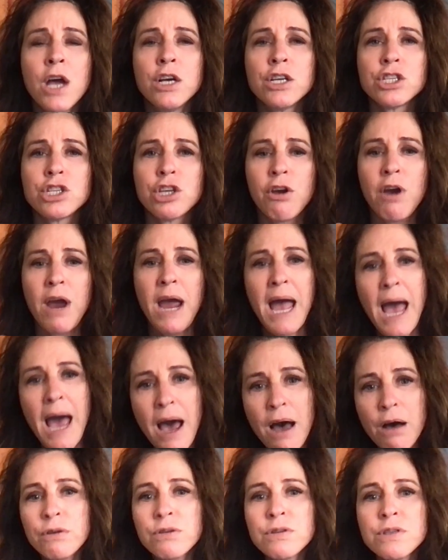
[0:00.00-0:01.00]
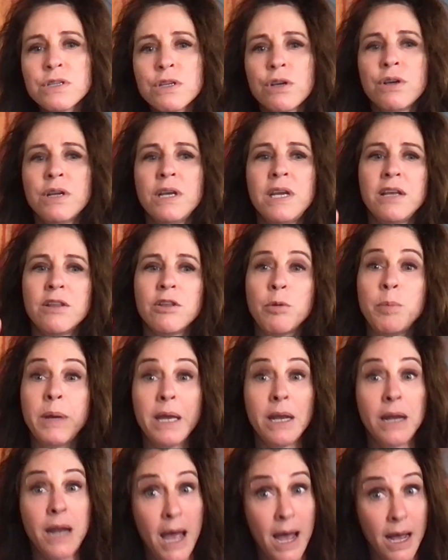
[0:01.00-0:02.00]
So your house could either be
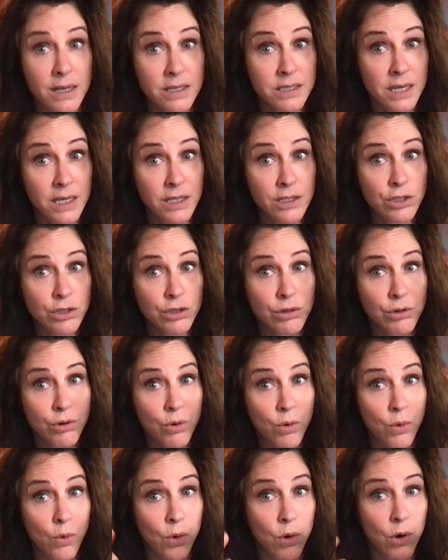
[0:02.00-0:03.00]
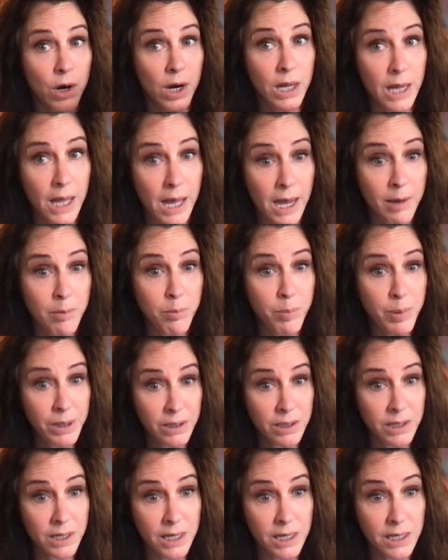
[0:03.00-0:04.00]
an asset or a
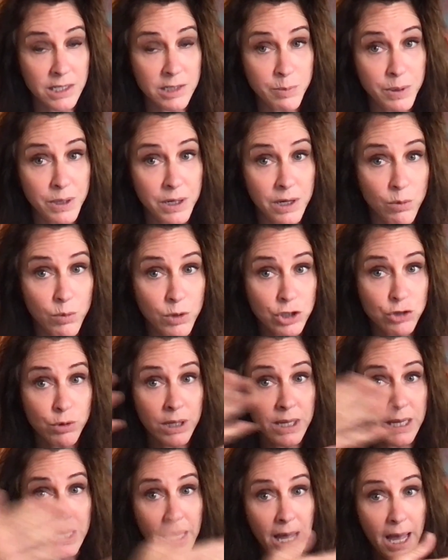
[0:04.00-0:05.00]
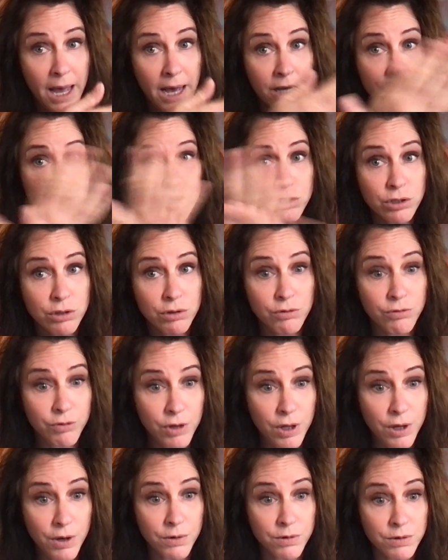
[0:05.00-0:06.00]
liability, depending which way the cash
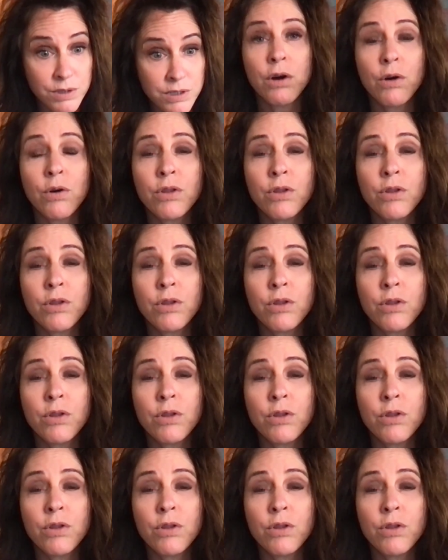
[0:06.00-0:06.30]
flows.